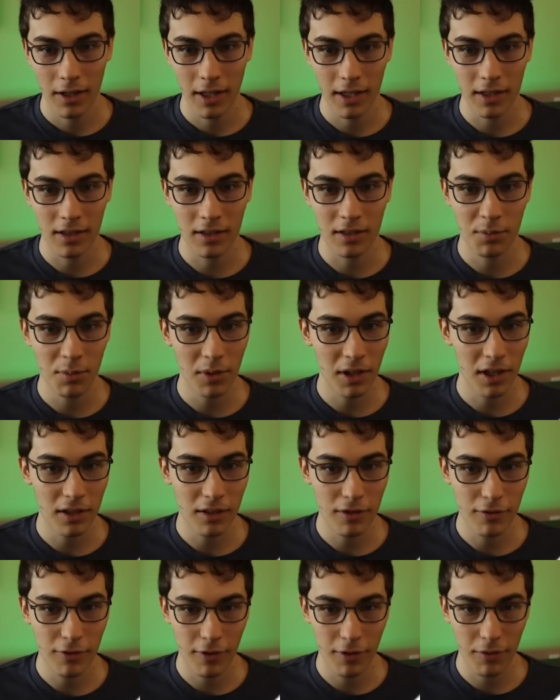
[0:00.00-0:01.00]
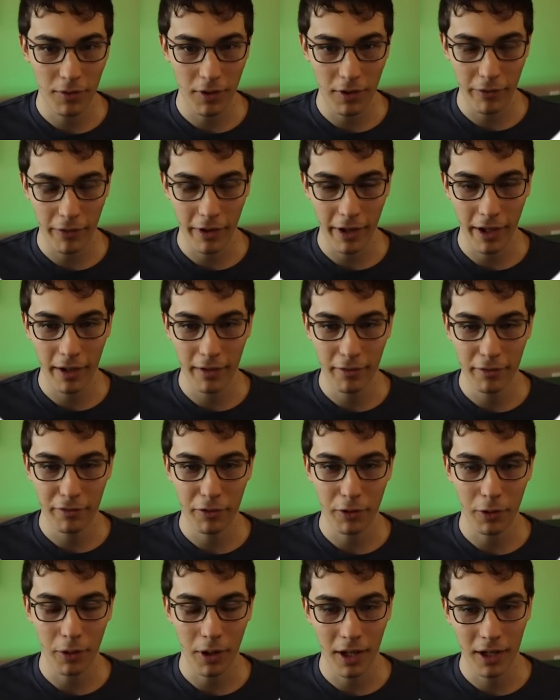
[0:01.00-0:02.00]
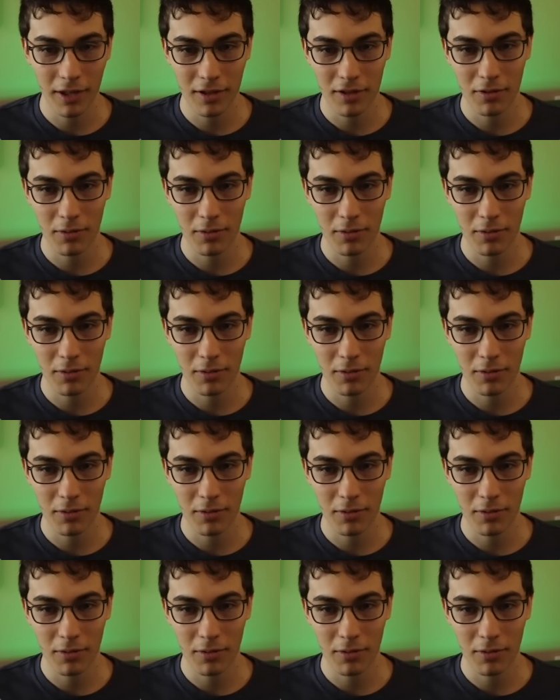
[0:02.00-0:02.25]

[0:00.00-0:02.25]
that displays 55. Okay,